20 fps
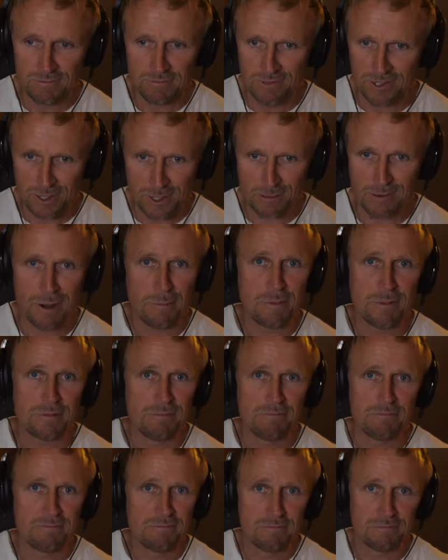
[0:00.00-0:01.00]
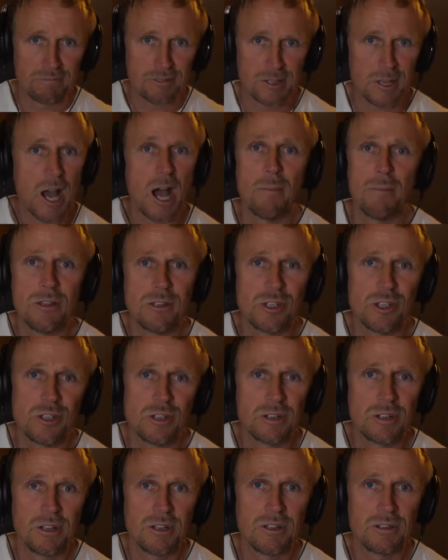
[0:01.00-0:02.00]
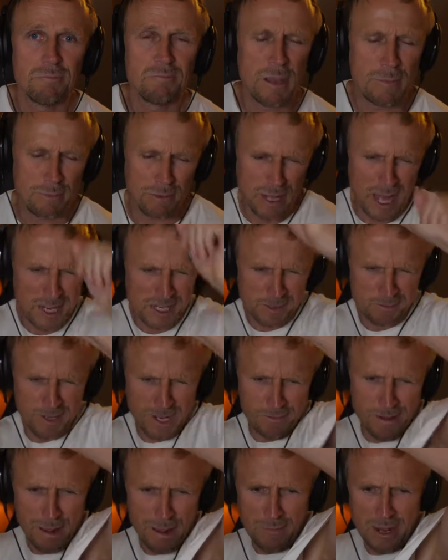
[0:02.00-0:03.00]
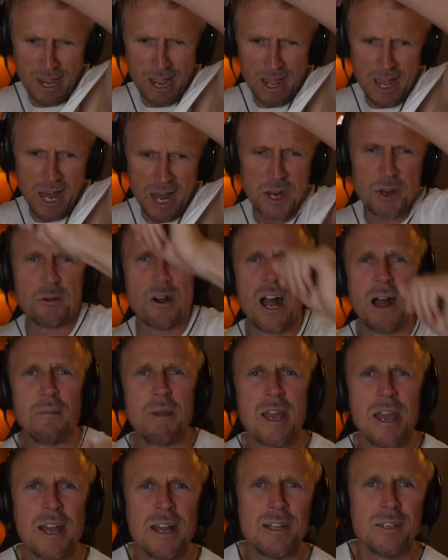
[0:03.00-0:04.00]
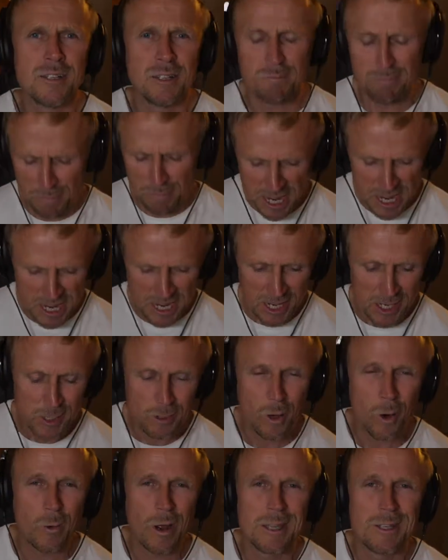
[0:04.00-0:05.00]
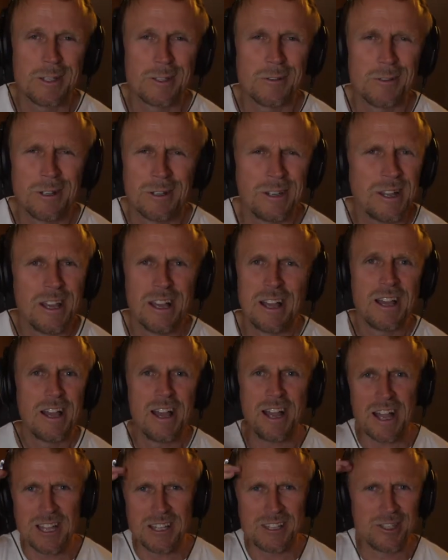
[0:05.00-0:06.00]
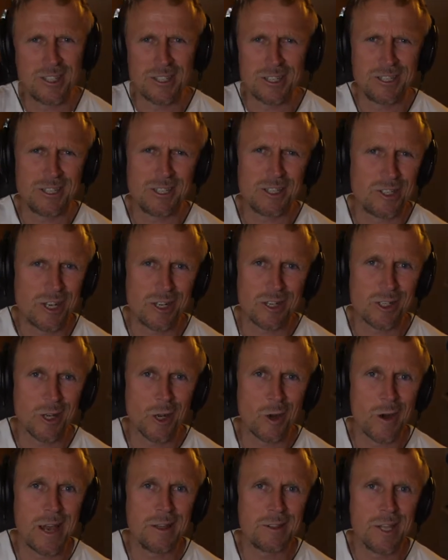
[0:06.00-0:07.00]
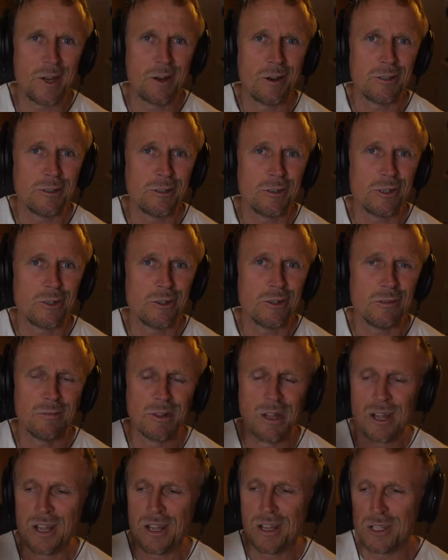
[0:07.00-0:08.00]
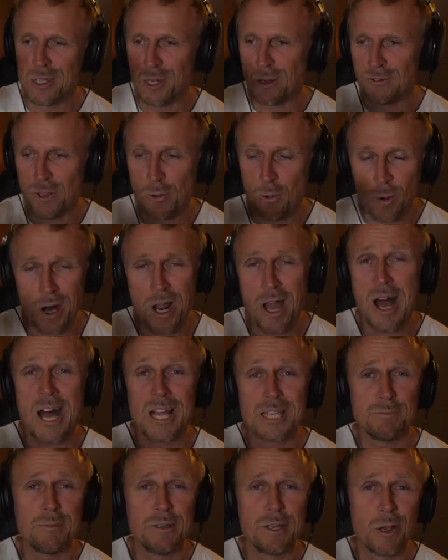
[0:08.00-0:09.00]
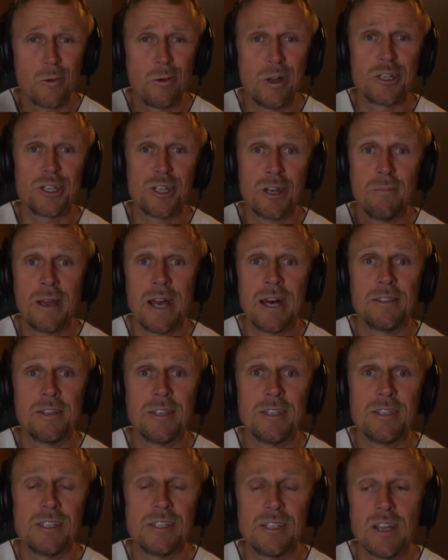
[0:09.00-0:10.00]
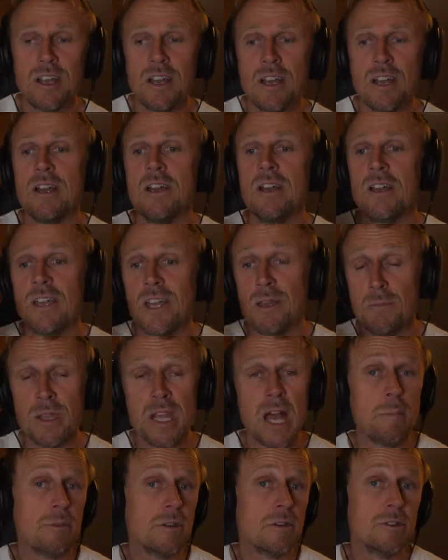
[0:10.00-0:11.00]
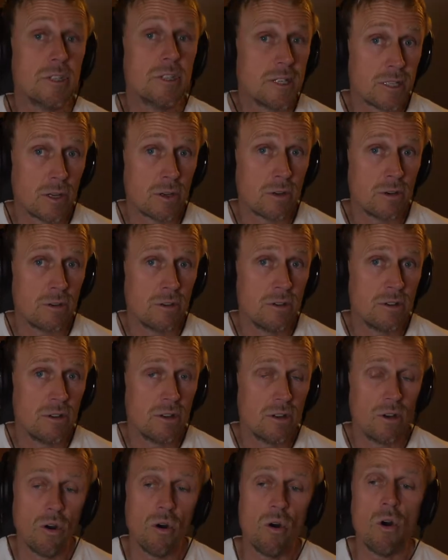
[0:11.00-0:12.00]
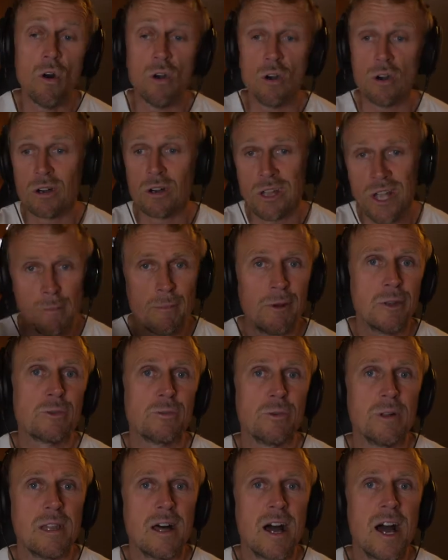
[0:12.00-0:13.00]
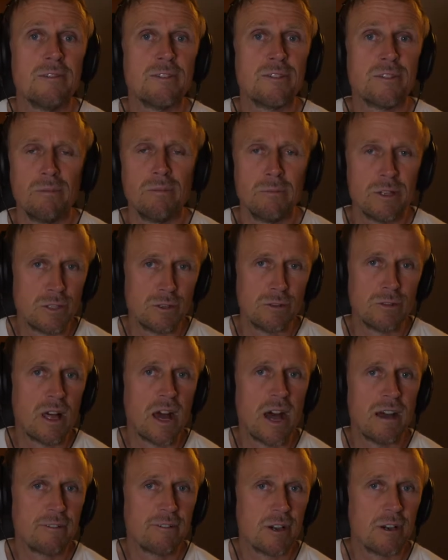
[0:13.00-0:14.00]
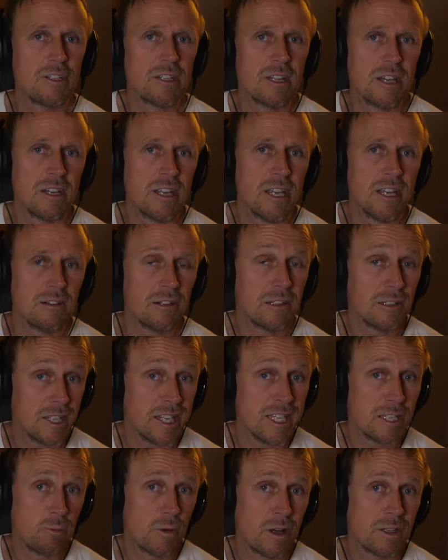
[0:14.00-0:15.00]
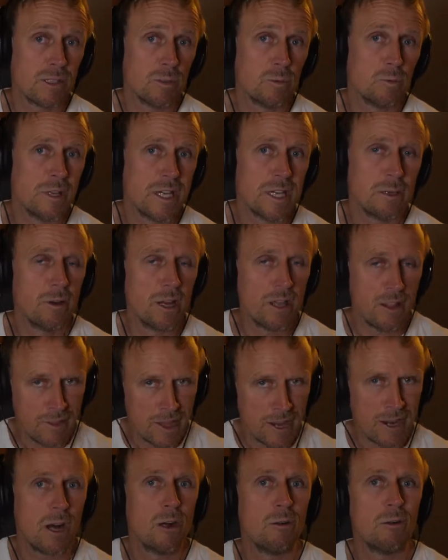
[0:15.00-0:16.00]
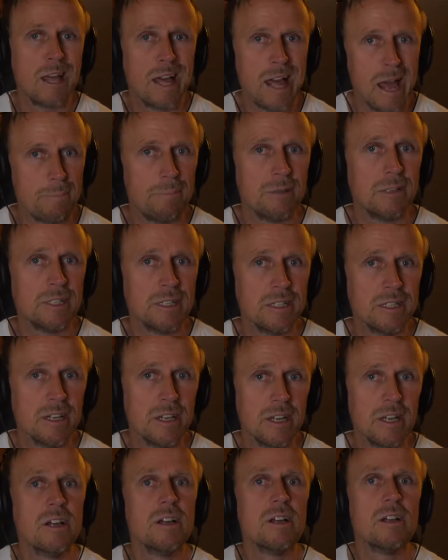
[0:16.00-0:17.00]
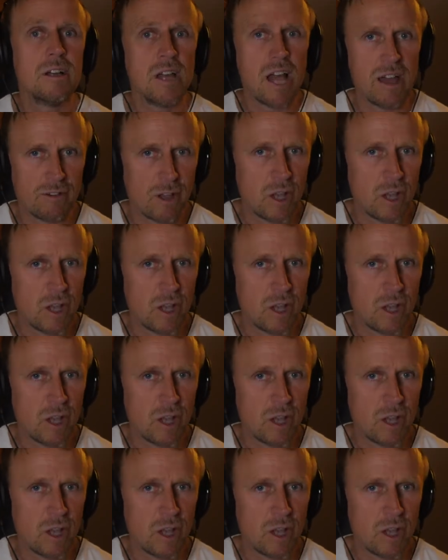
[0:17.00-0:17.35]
decrepit garbage. People asking me about my underarm hairs and peeing into a wetsuit, and it's just a shit show out there on YouTube. So if you want to ask me a question about this, hit me up in Discord or come onto a live stream. We do live content here at least once a week where then I'll happily have a